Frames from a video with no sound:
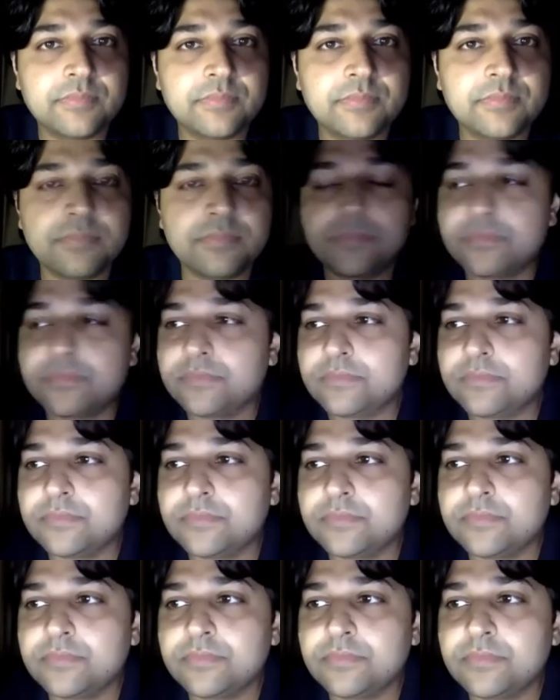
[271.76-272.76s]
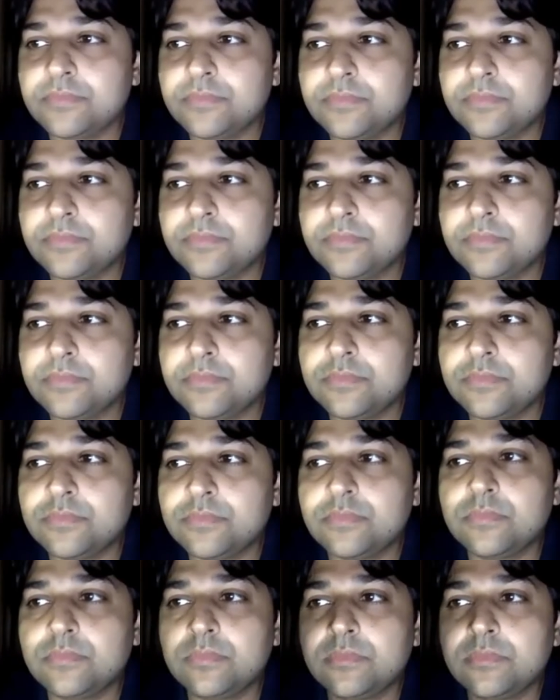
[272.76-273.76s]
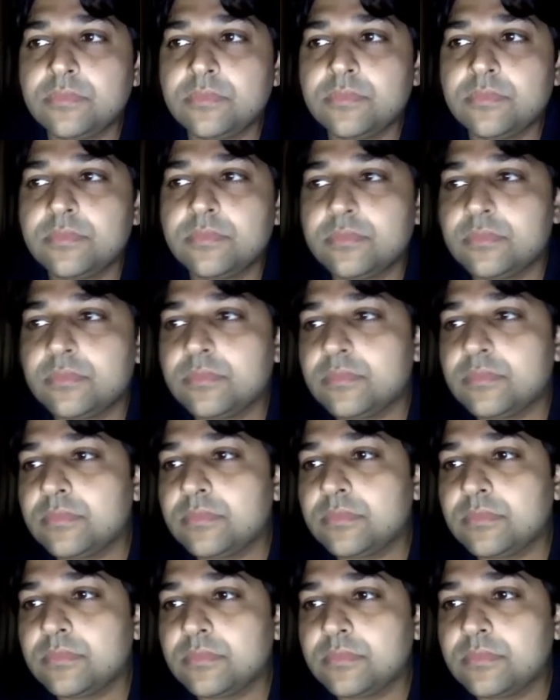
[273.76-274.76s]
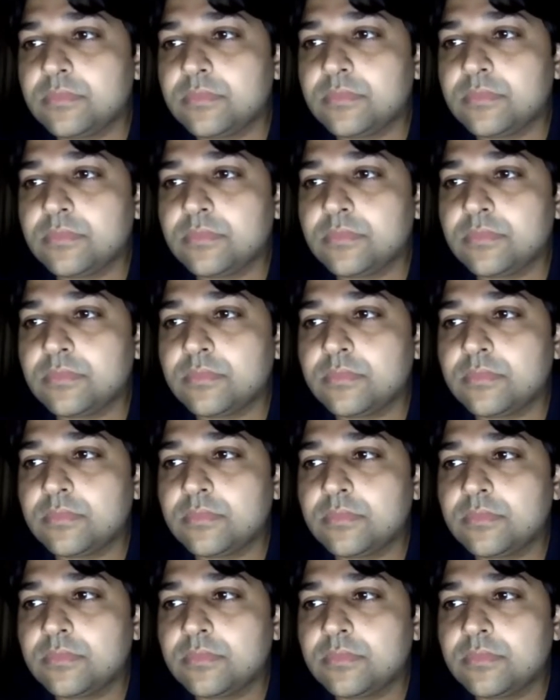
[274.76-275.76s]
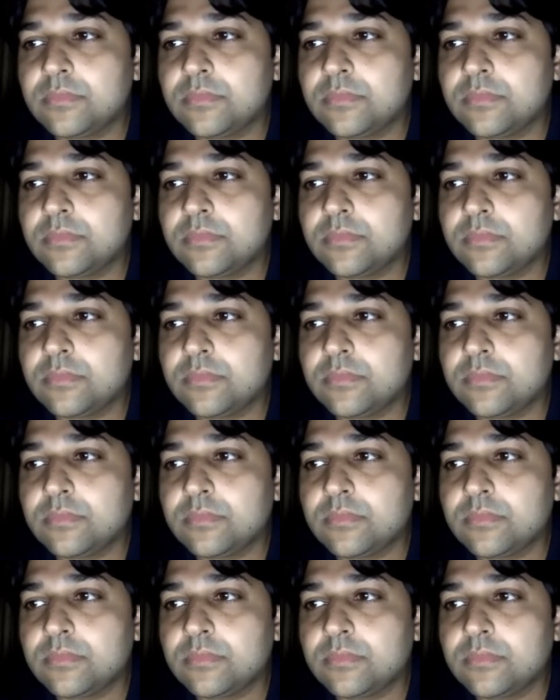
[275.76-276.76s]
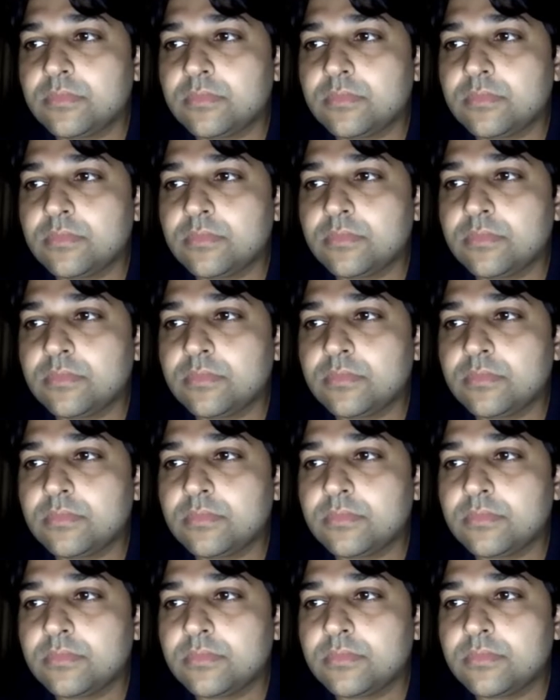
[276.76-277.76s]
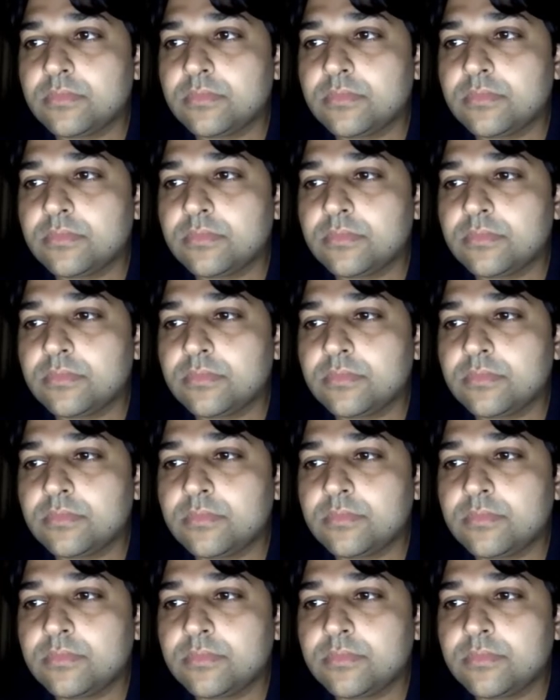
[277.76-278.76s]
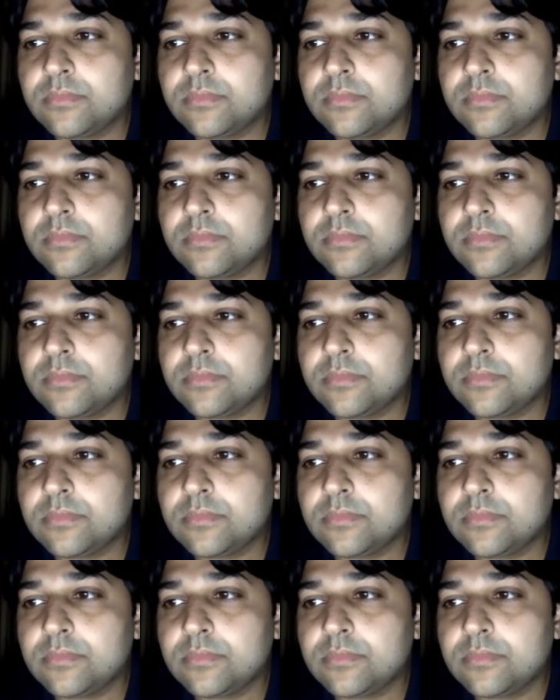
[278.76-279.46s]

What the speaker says: (silent)